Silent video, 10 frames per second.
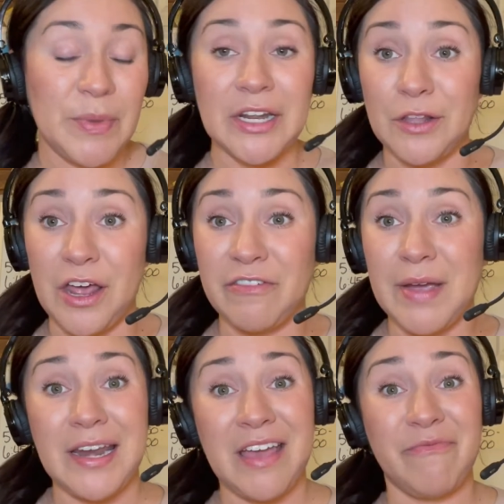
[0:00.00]
But a lot of
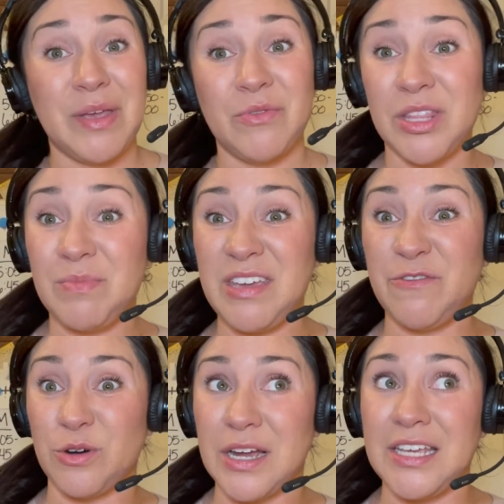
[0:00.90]
mine have been with me
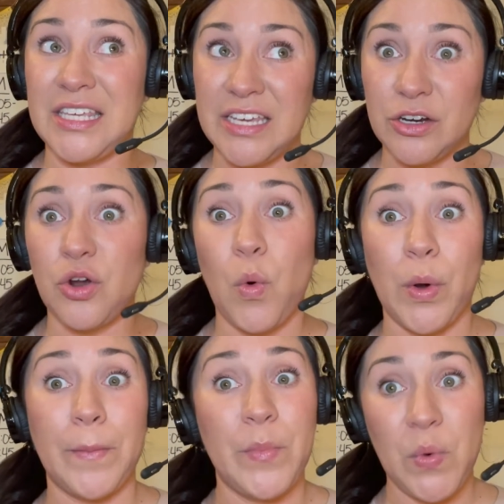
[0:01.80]
for a year or
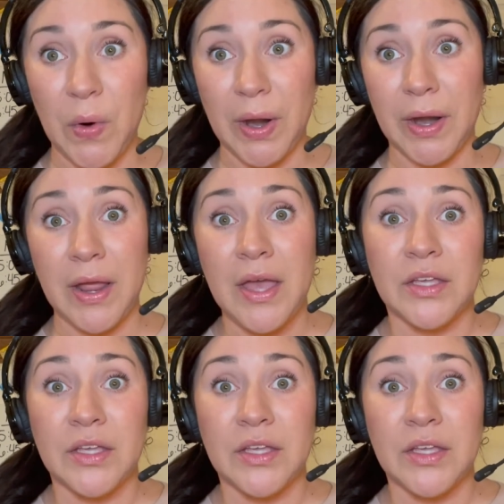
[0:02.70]
more.